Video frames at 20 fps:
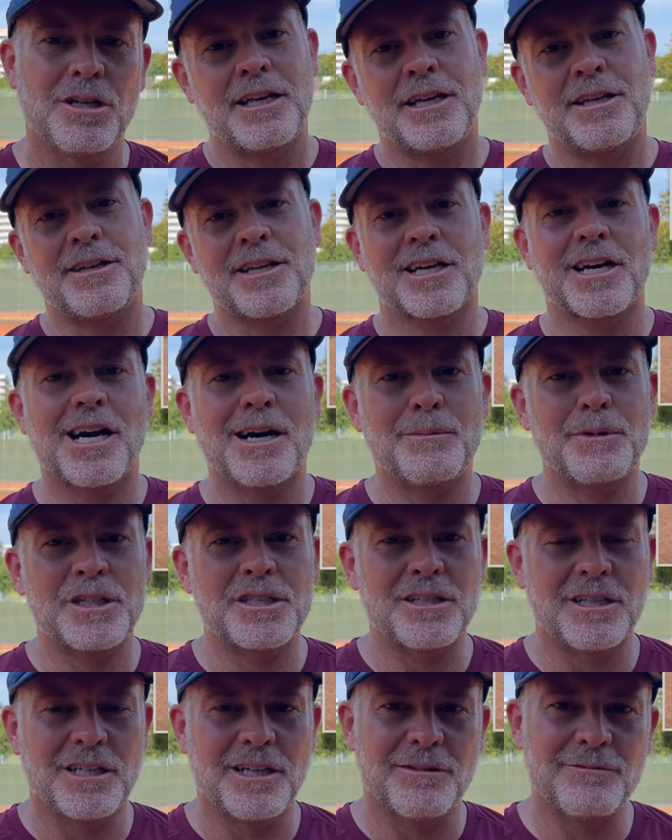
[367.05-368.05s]
In the
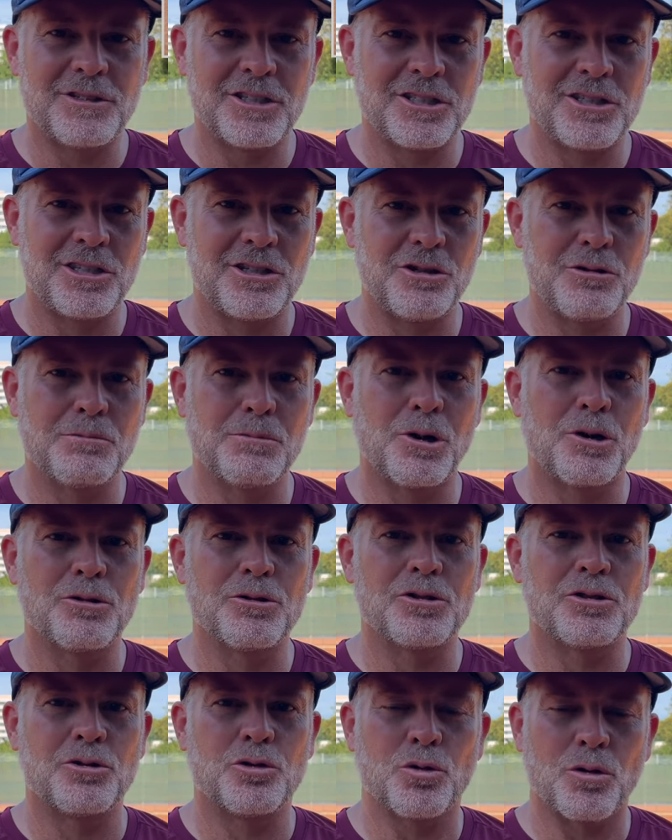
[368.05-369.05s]
comments, I'd love to see you
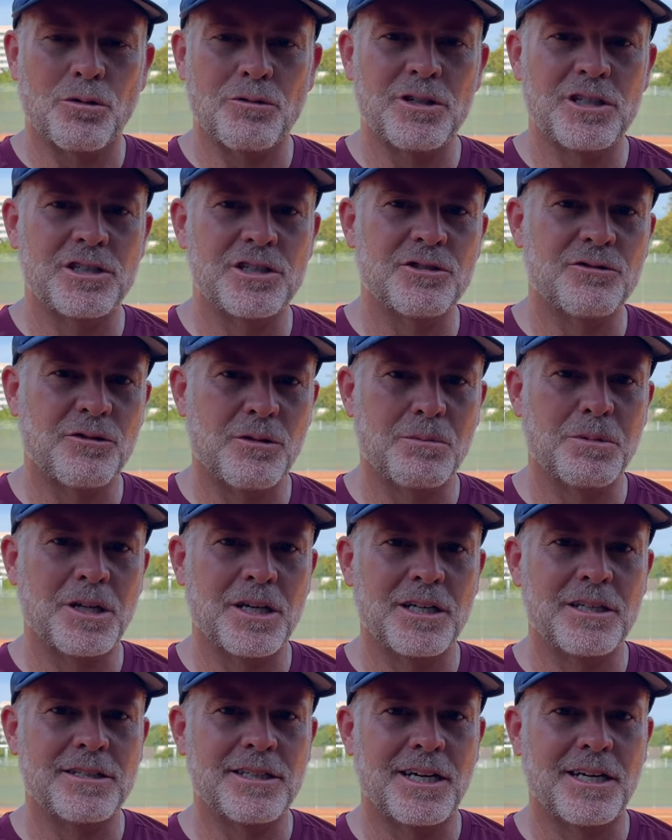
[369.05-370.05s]
post your reasons for
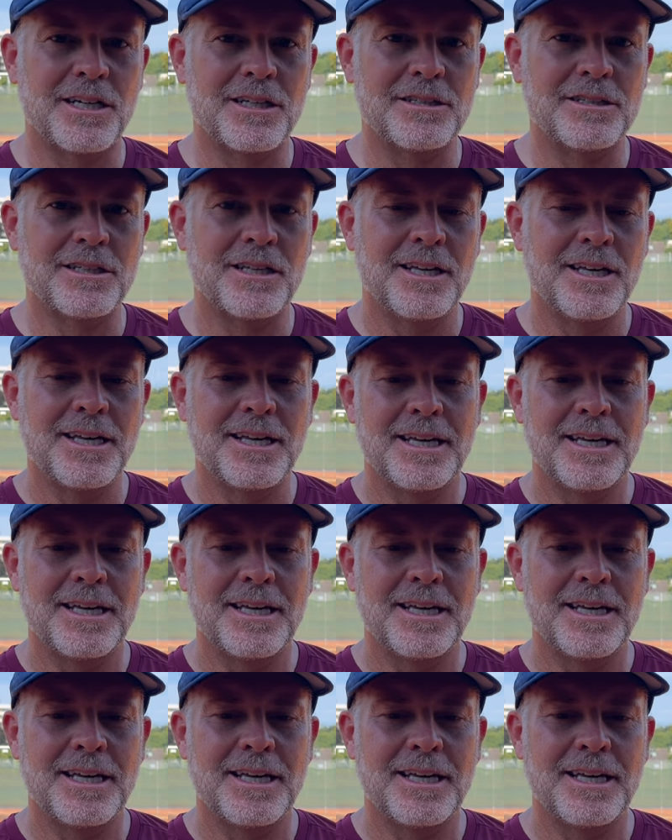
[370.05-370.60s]
playing tennis